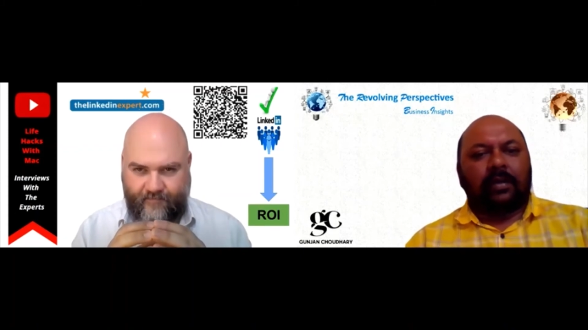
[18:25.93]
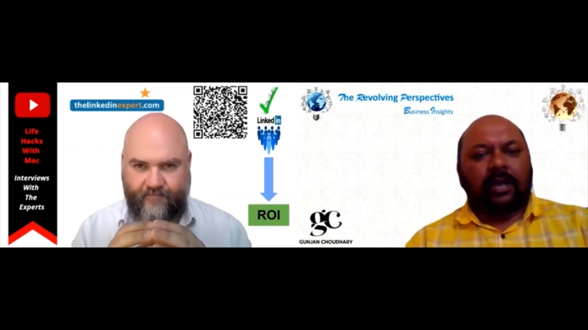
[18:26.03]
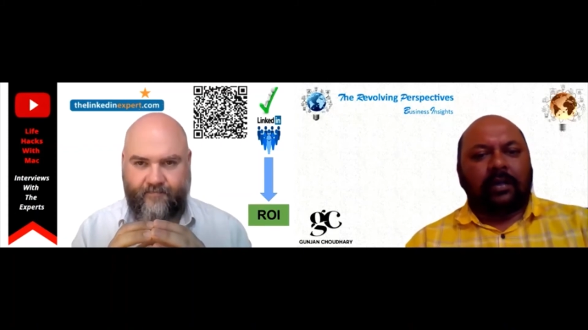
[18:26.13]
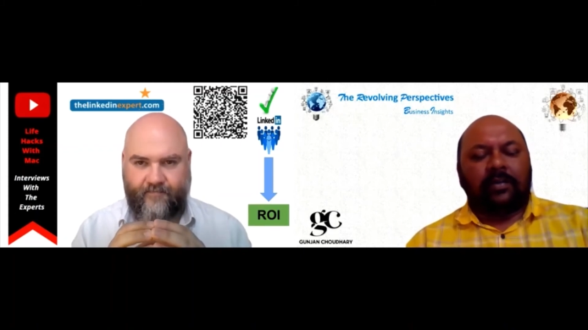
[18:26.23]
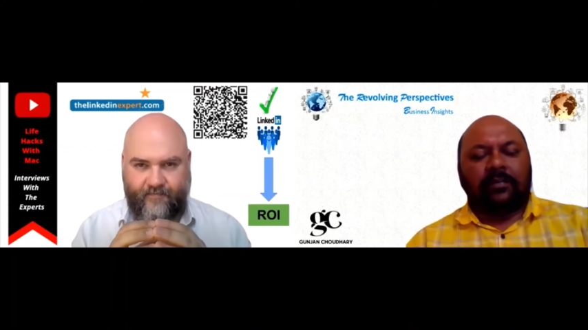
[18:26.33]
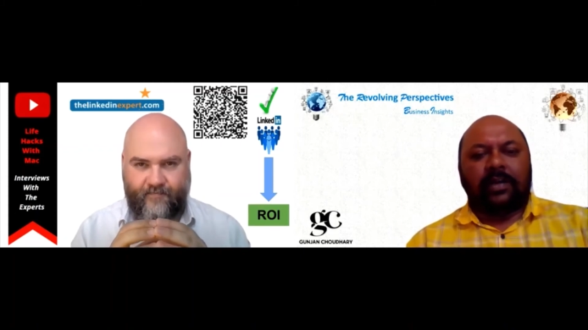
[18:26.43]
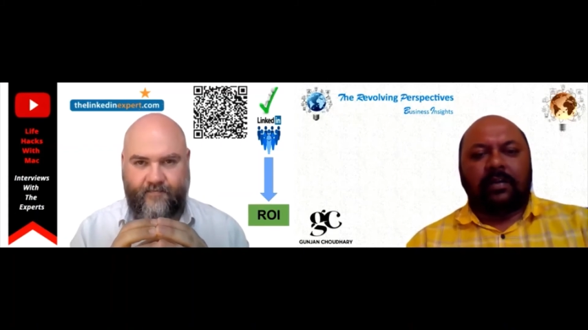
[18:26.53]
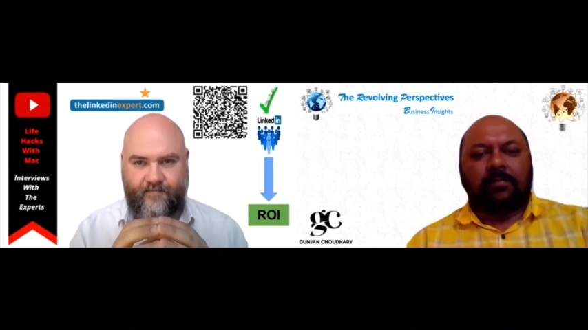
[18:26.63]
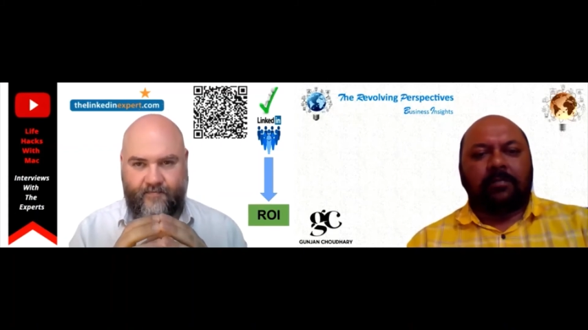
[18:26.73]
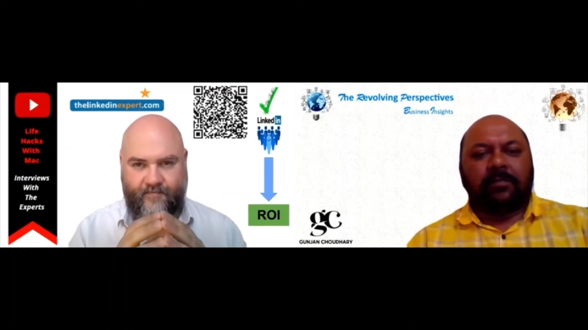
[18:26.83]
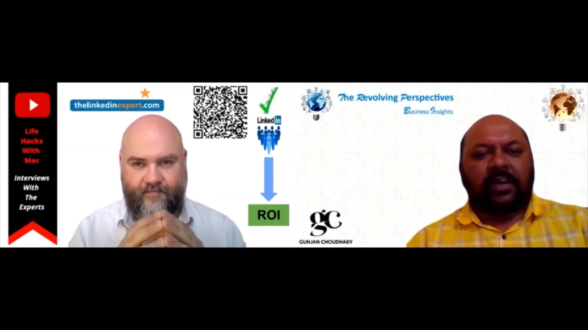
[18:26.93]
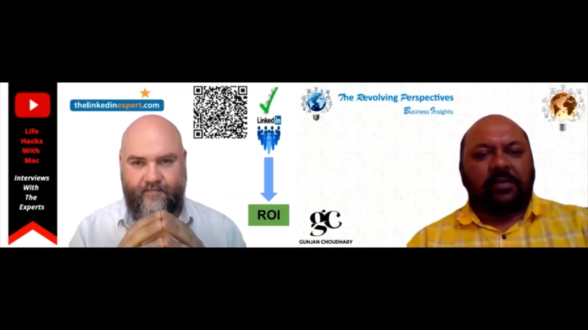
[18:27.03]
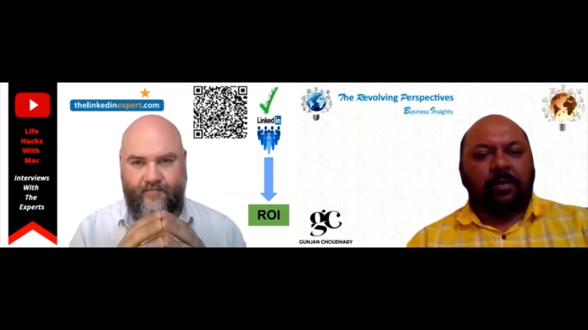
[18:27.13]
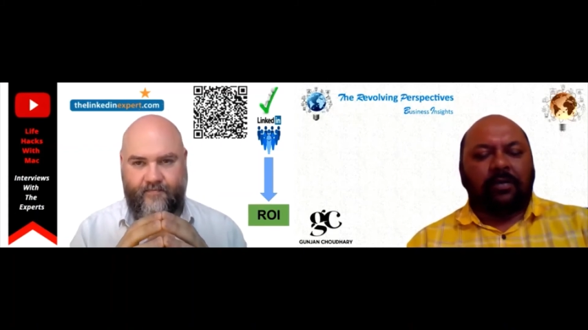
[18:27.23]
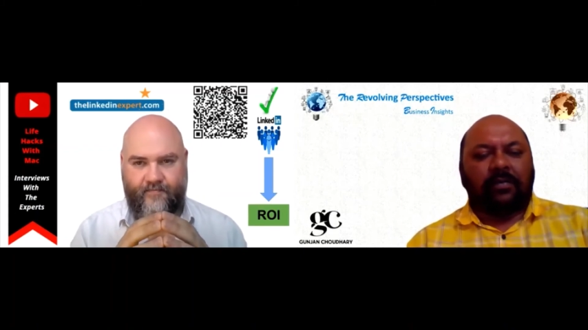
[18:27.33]
Speaker 1: LinkedIn is there,
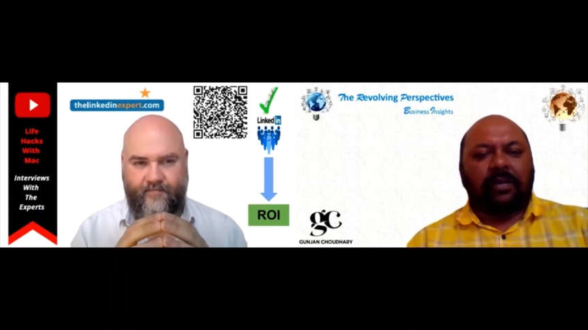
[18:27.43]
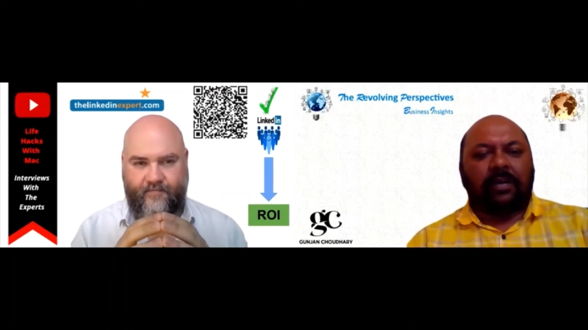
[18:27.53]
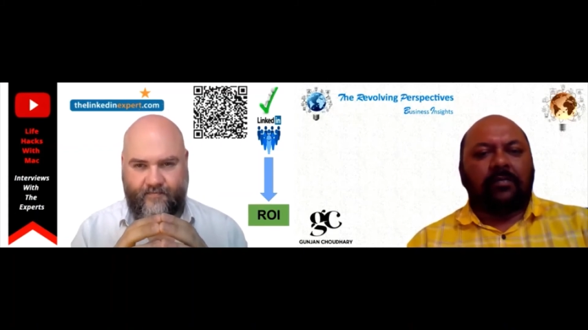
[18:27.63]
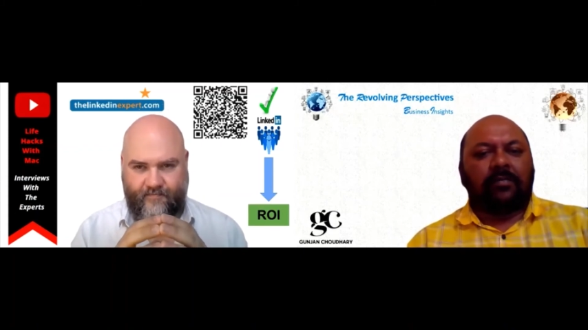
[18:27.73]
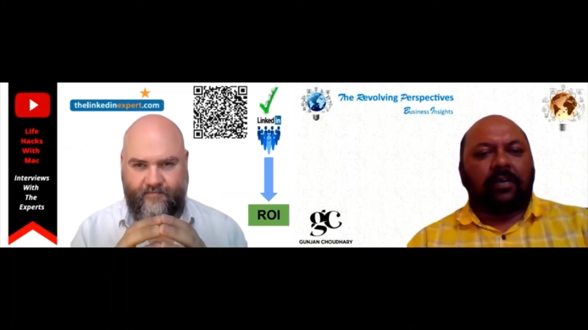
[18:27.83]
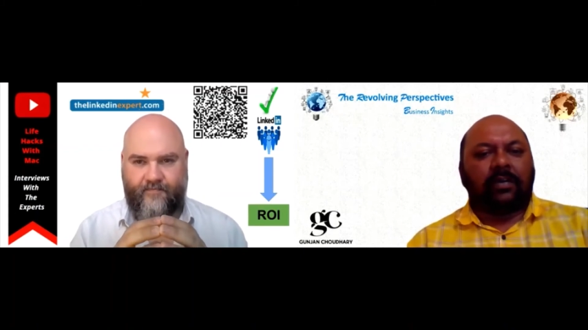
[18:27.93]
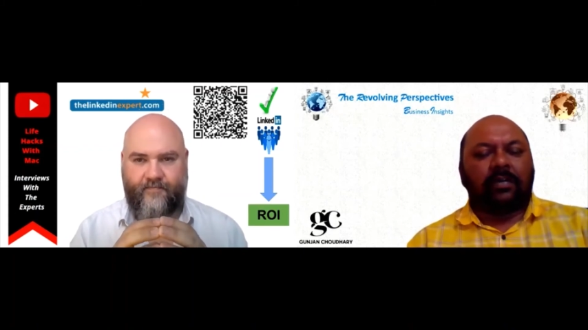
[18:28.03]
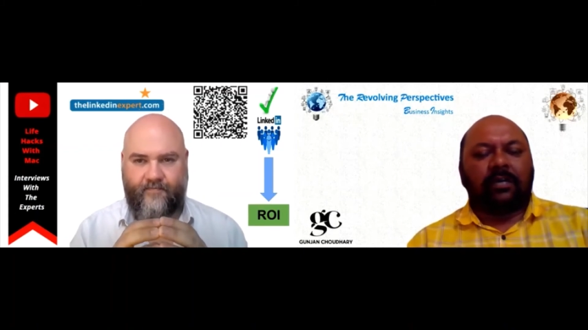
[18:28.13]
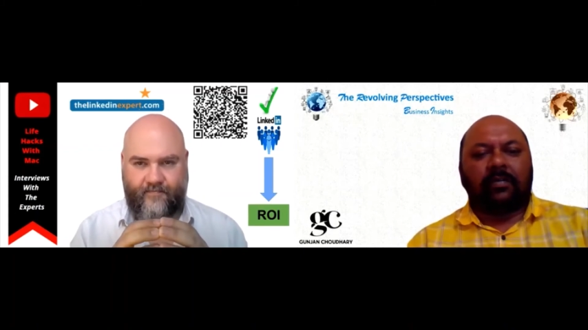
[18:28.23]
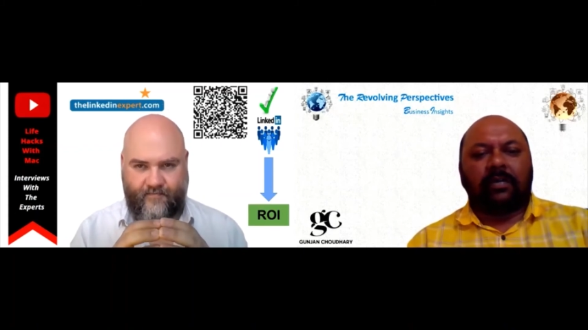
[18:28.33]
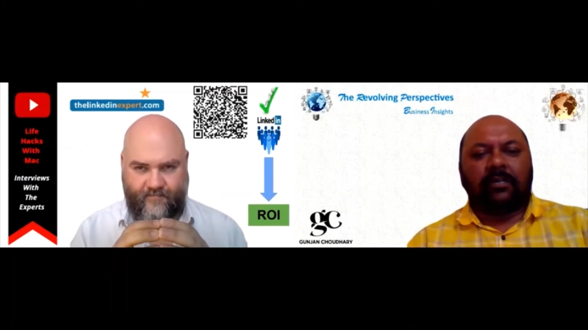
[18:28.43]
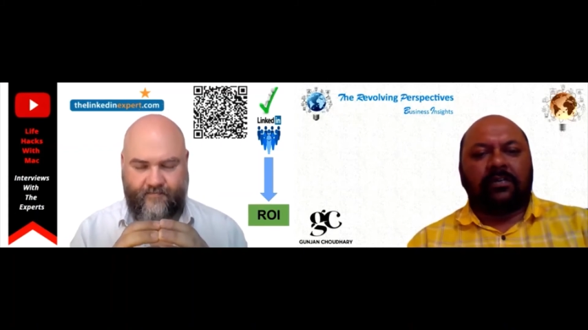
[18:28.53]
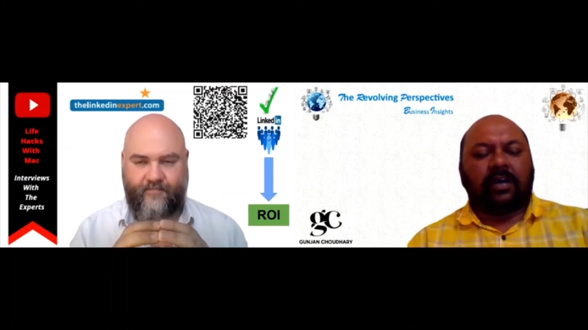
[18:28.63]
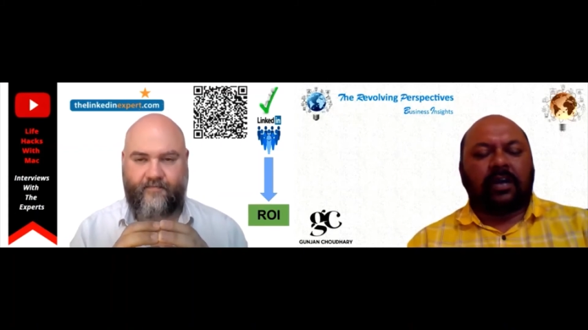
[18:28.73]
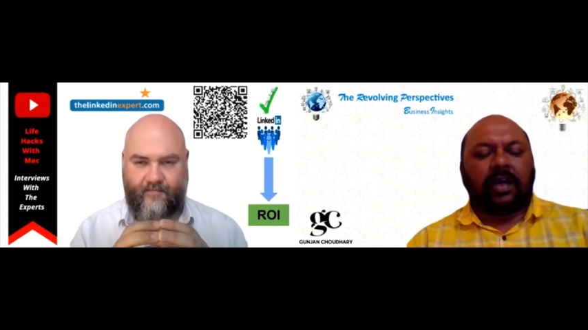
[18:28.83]
Facebook is there, Twitter,
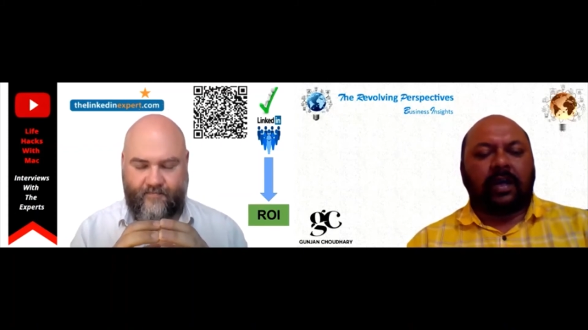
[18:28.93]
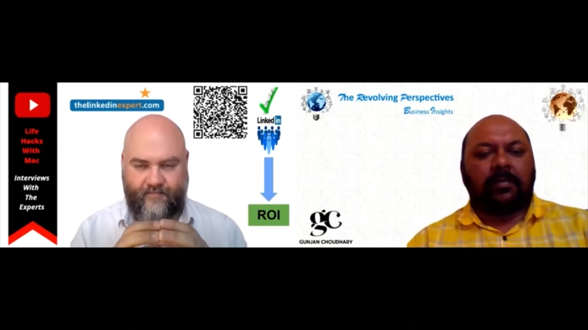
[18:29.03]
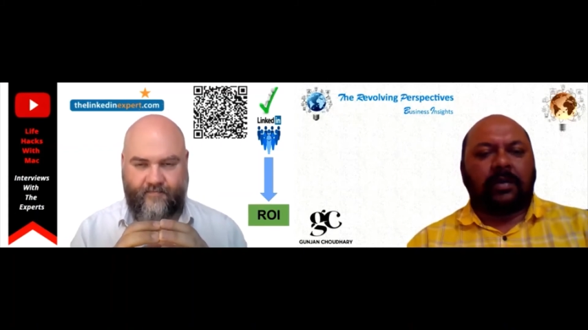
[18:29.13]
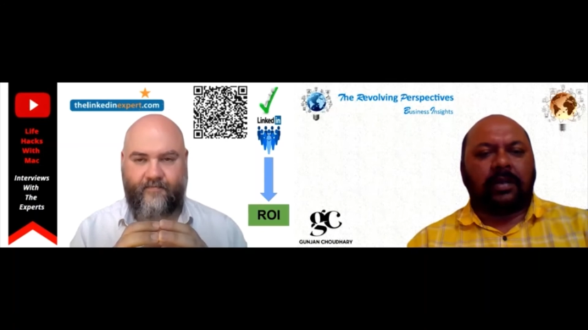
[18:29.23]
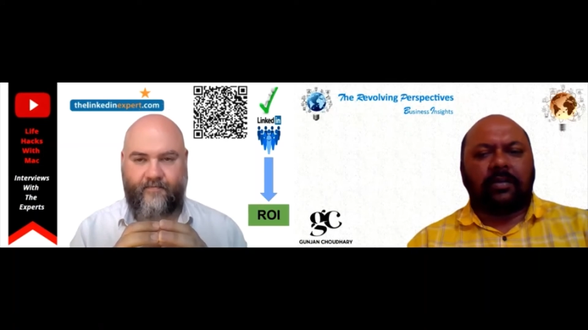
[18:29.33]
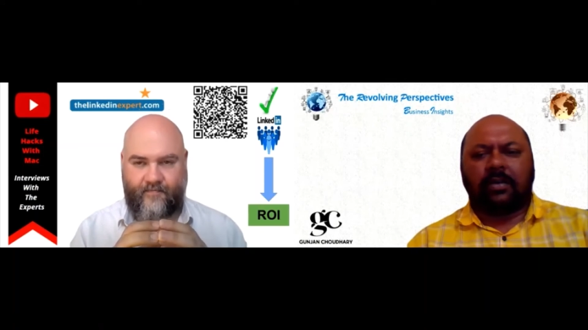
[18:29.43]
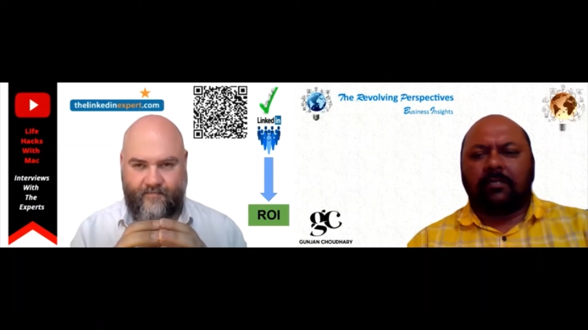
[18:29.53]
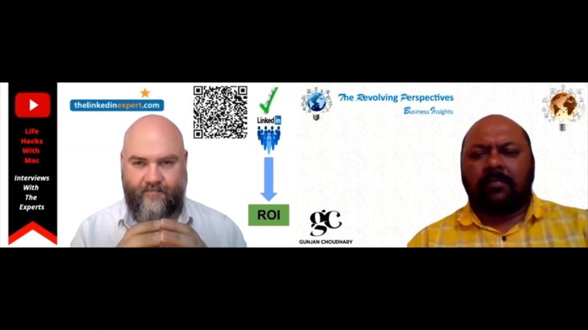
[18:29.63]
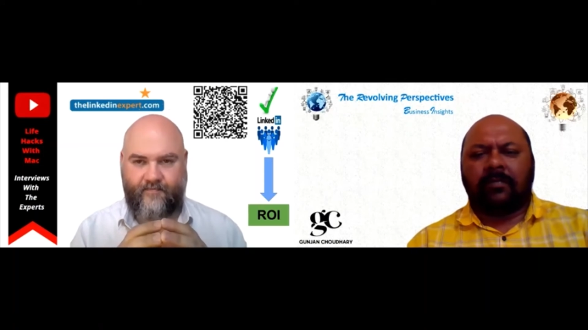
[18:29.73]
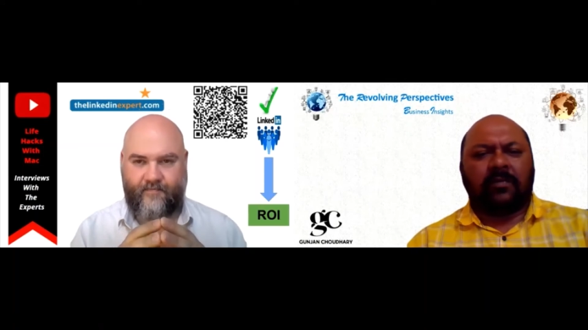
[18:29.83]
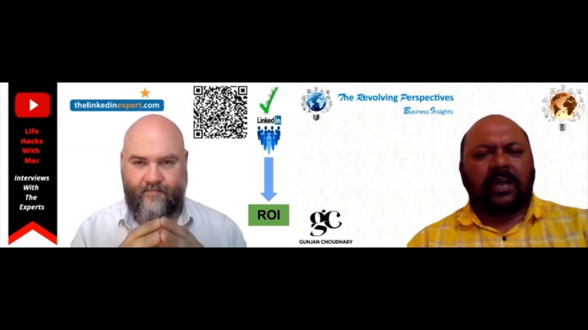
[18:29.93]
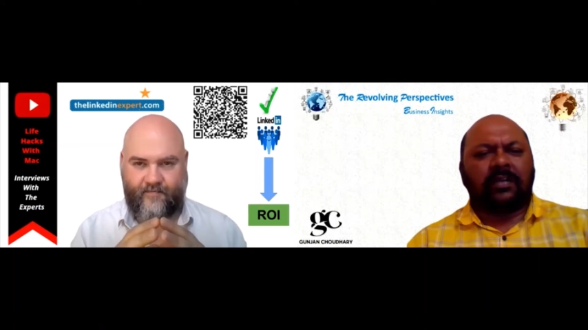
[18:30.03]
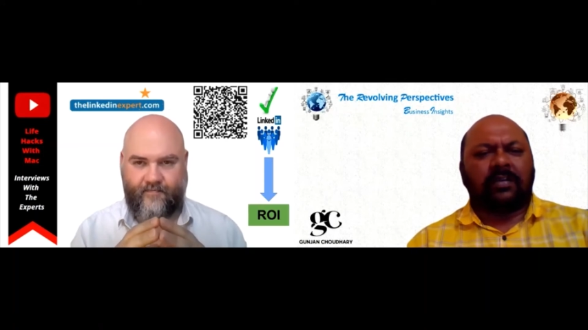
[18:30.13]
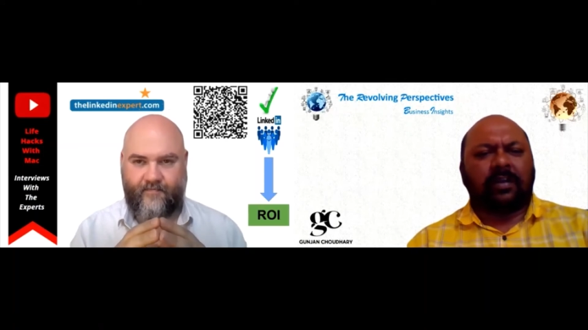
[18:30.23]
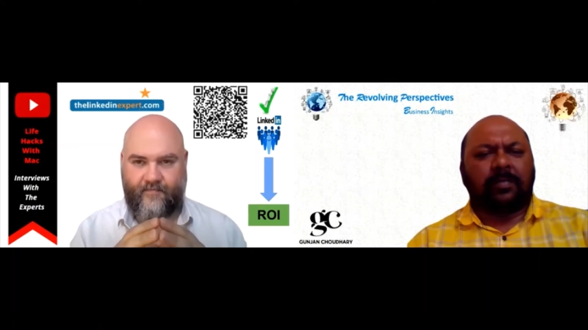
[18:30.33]
Instagram, and then, you know,
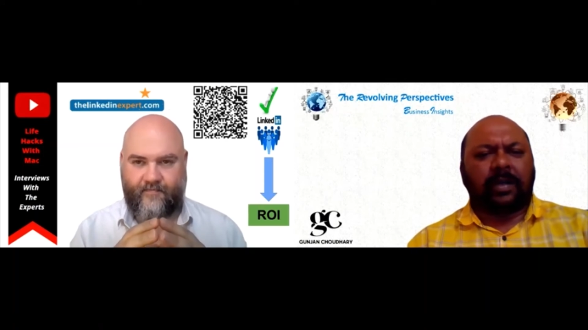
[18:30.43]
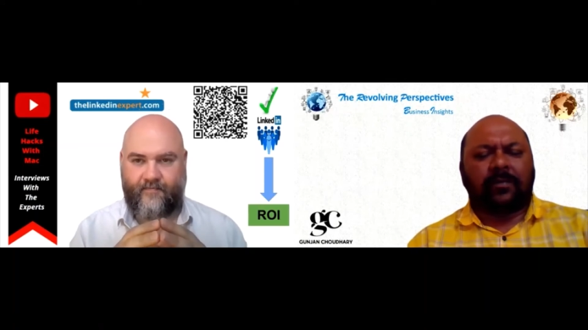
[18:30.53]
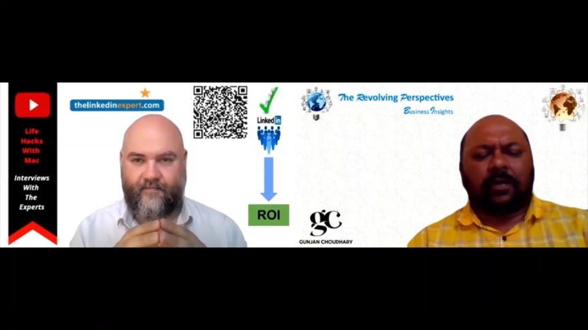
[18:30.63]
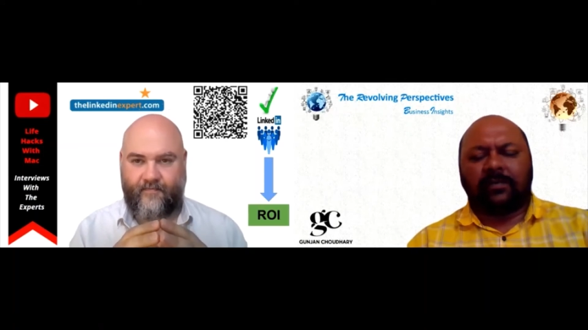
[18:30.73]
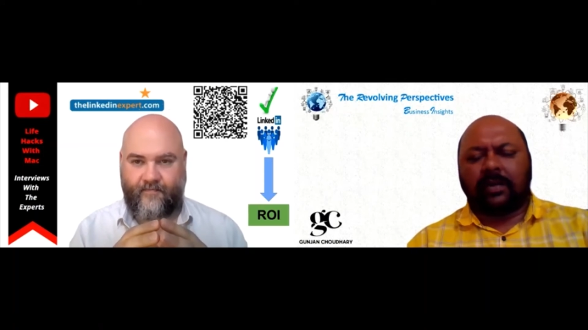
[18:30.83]
various other platforms.